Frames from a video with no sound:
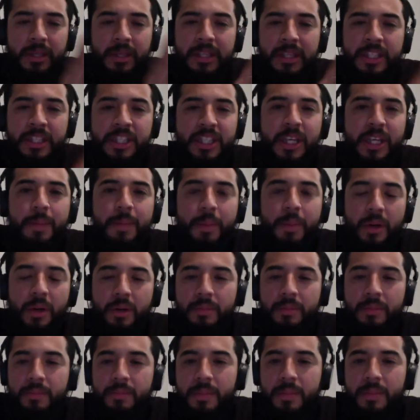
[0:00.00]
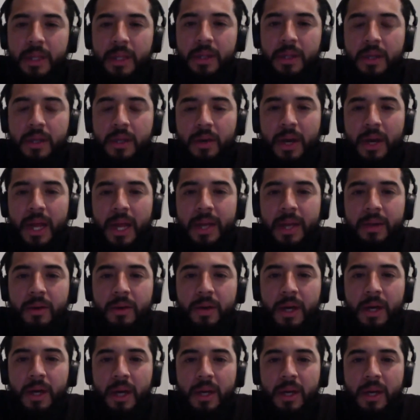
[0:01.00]
steeper than the
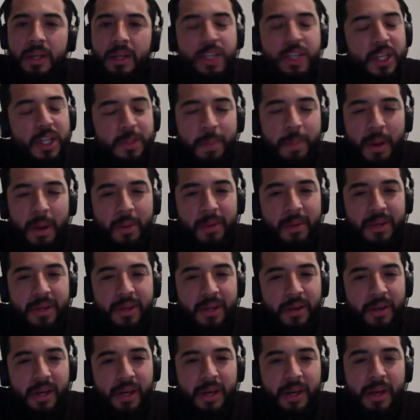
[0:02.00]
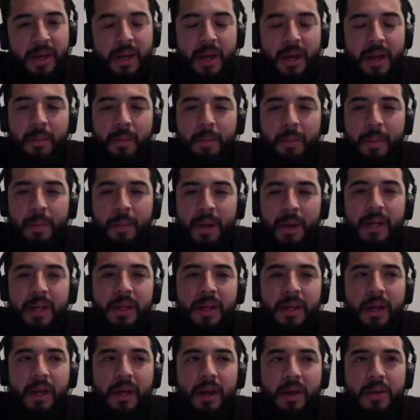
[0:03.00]
Orlando, just by 1 degree.
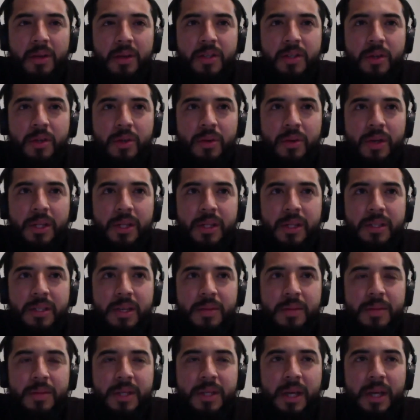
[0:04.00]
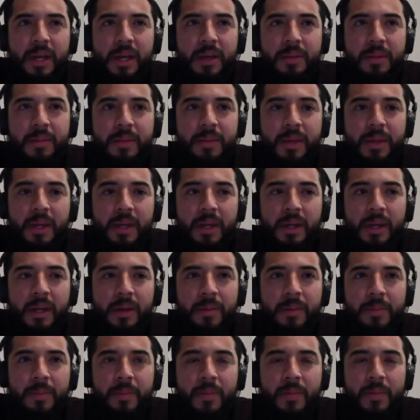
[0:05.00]
But also at the same time,
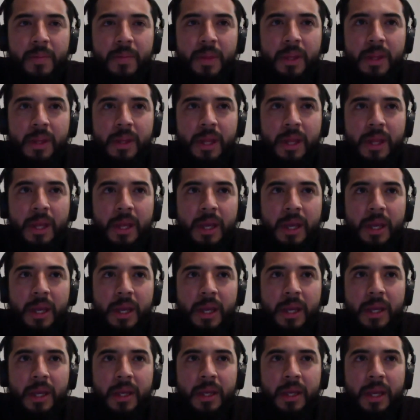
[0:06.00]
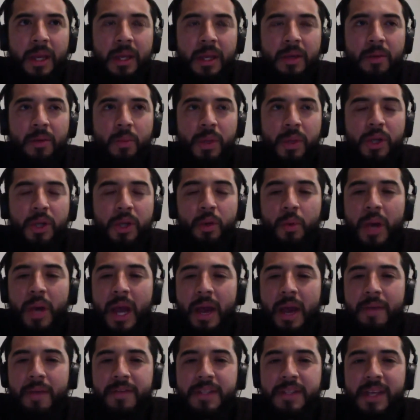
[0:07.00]
we do
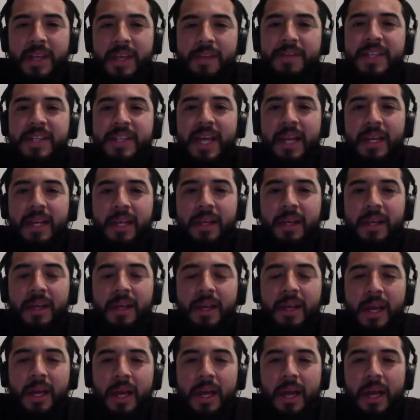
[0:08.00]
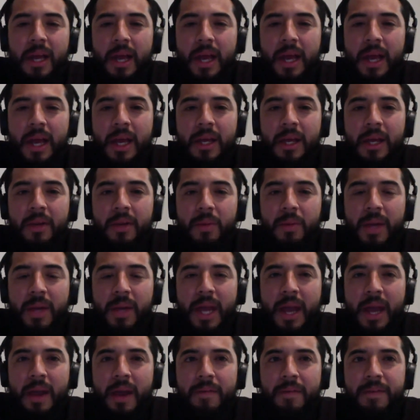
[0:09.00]
have safe standing, and we
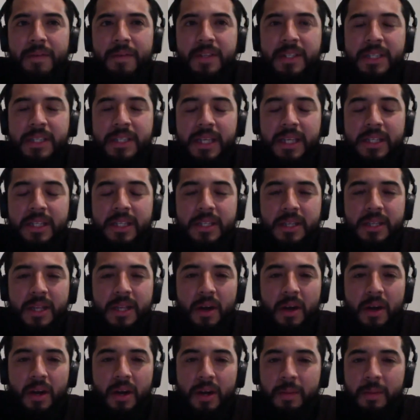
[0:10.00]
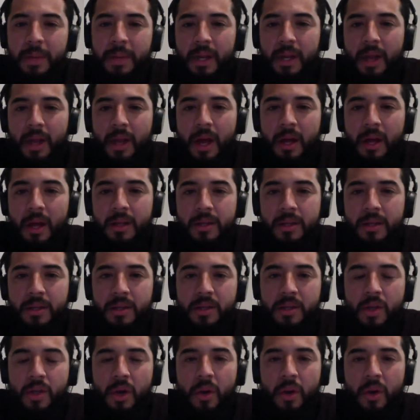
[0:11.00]
have seats that are going to be locked.
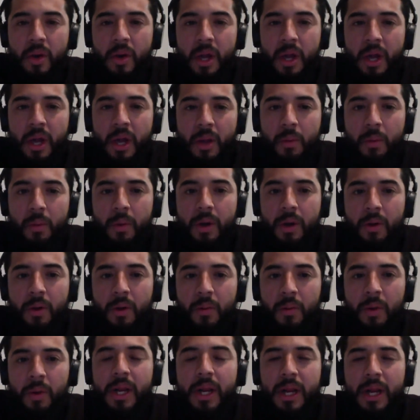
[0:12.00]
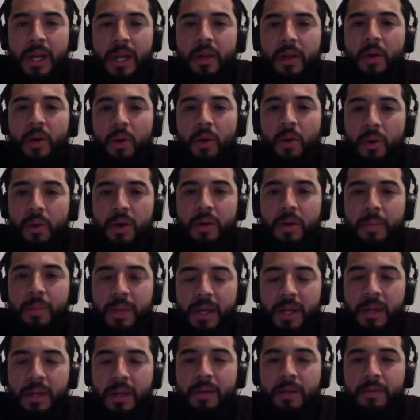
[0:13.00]
So we're going to get the whole
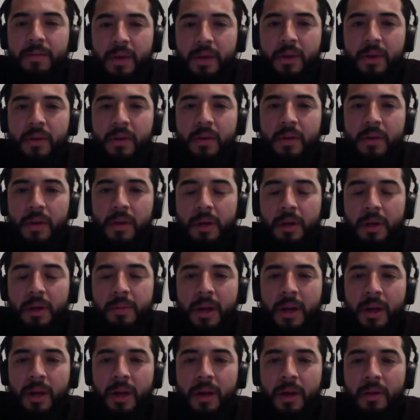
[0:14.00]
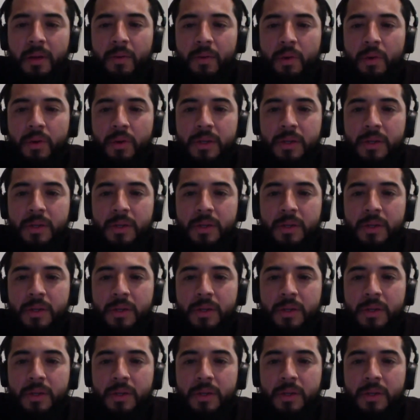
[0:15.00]
European feel. Of course,